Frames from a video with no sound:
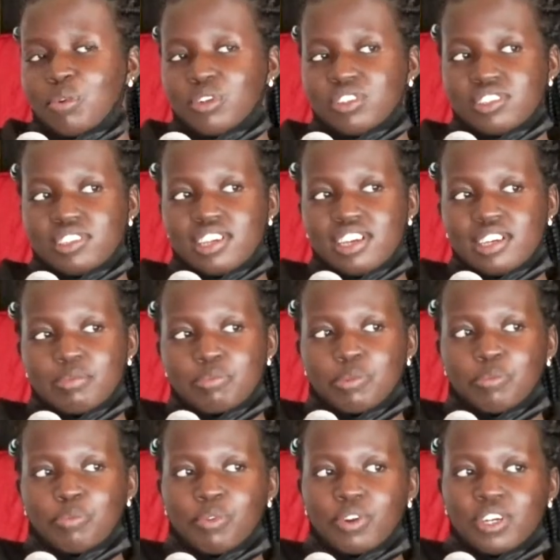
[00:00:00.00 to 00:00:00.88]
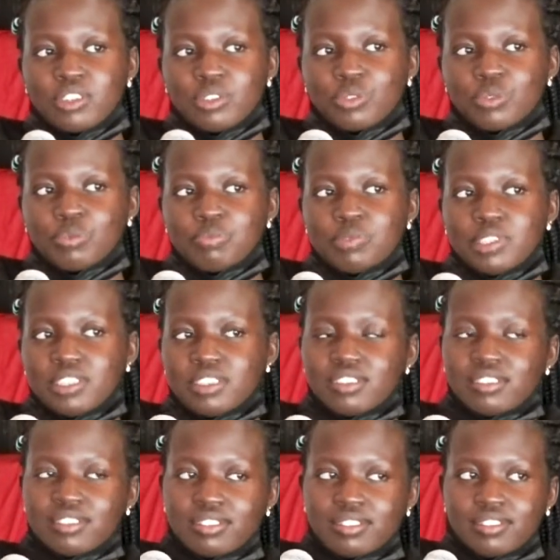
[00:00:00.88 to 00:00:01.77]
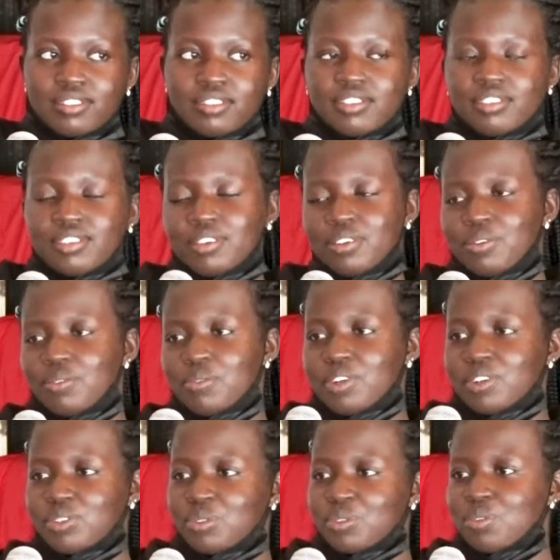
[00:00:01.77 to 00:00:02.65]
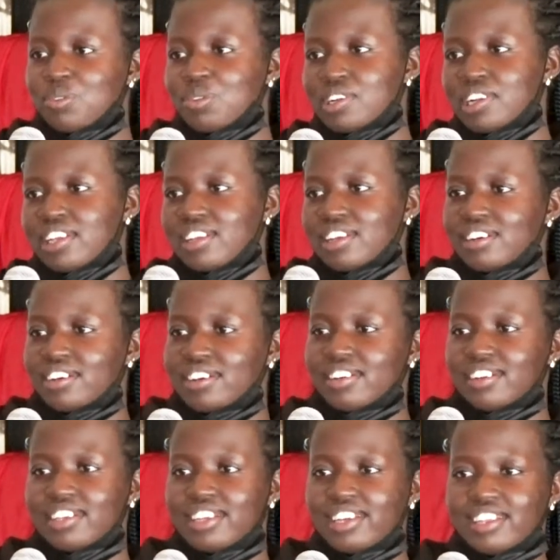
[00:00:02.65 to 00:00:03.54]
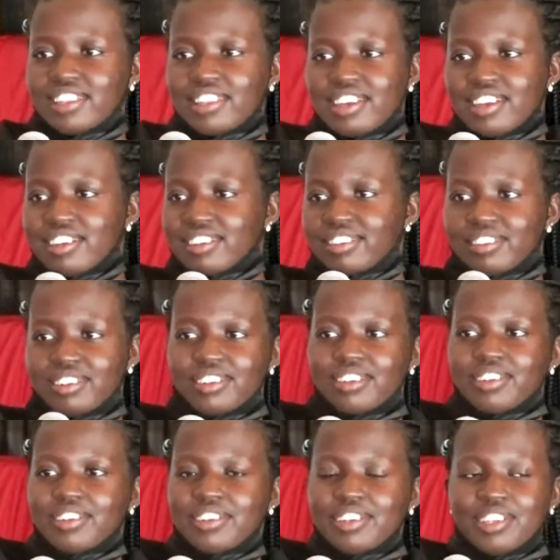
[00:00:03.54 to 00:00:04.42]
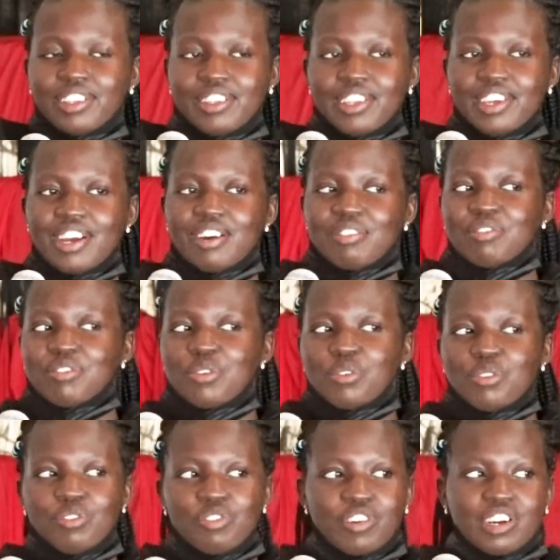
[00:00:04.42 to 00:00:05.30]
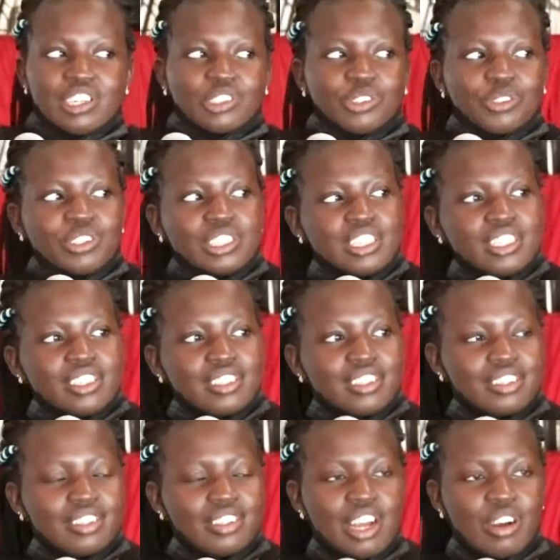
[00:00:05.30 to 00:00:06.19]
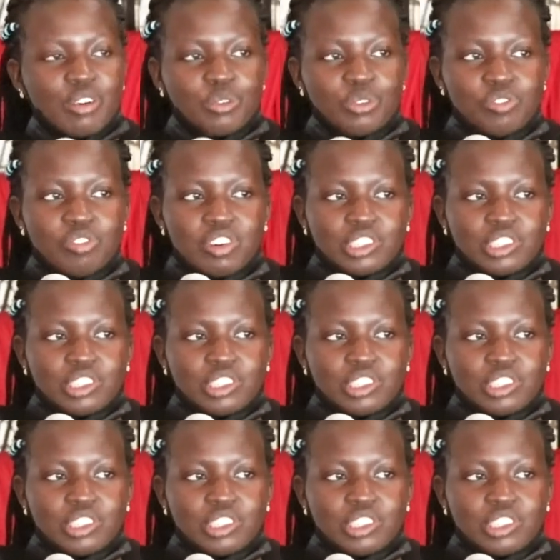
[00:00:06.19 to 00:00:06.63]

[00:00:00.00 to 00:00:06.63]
most young people want to look like, yeah, they have good fashion and a good